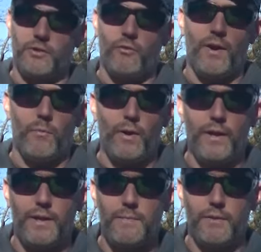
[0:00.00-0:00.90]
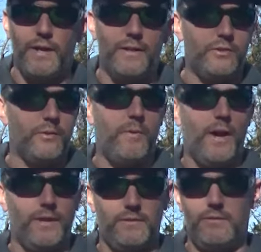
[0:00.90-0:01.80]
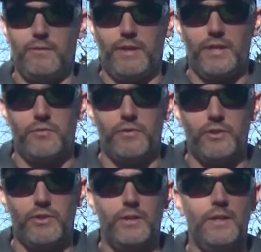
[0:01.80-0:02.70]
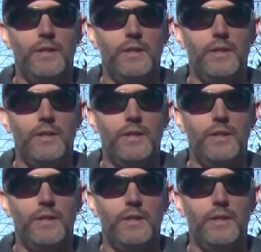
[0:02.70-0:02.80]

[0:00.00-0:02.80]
a great way to keep your hands in your pockets and still catch fish.